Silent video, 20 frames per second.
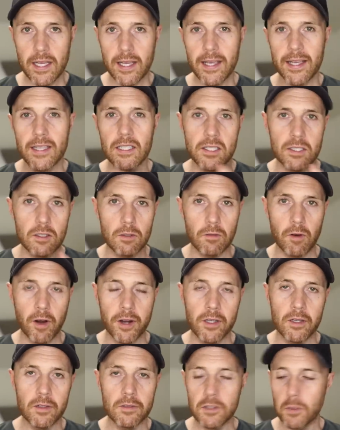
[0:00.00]
it, it's still
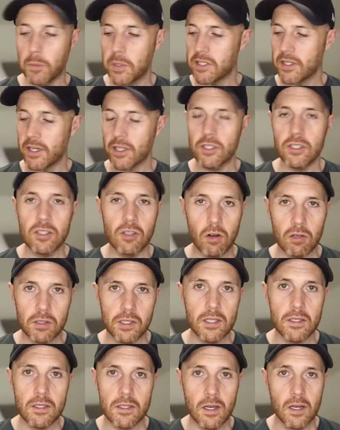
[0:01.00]
very comfortable. It's like a sock
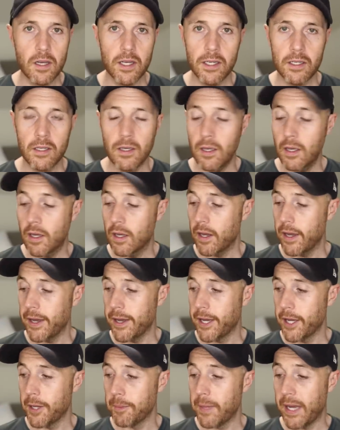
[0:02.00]
design.
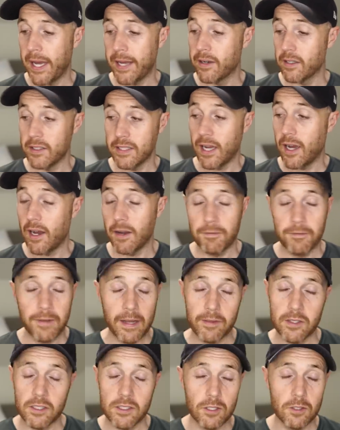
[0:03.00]
Um, and yeah, I've
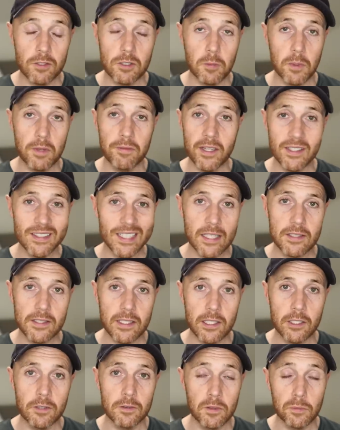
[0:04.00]
found these shoes to be
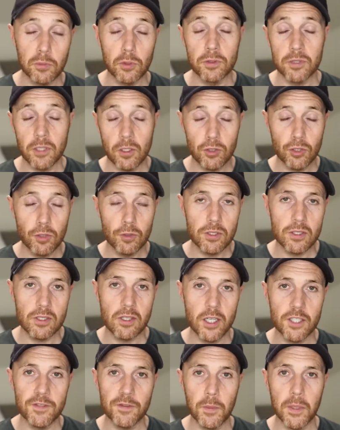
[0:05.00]
fantastically comfortable. So true to
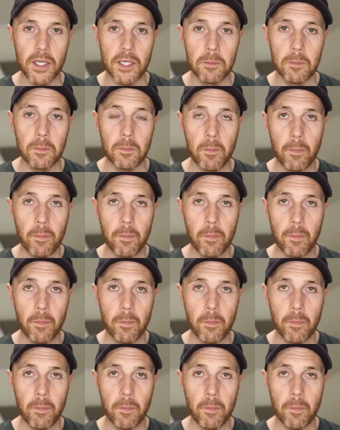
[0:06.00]
size to me.